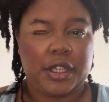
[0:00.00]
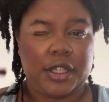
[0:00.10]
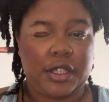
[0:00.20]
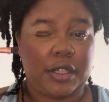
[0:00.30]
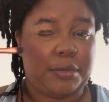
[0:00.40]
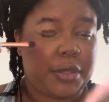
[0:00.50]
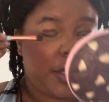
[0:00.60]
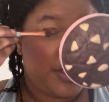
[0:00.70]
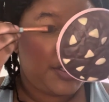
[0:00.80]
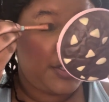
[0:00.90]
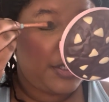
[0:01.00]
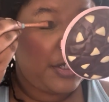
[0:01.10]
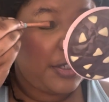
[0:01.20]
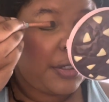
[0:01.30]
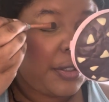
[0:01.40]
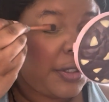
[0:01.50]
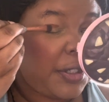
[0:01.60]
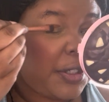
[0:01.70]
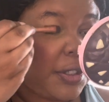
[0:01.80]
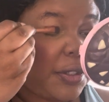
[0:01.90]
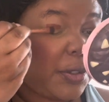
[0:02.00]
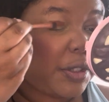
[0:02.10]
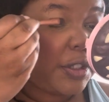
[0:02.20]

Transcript: get a brush, and sort of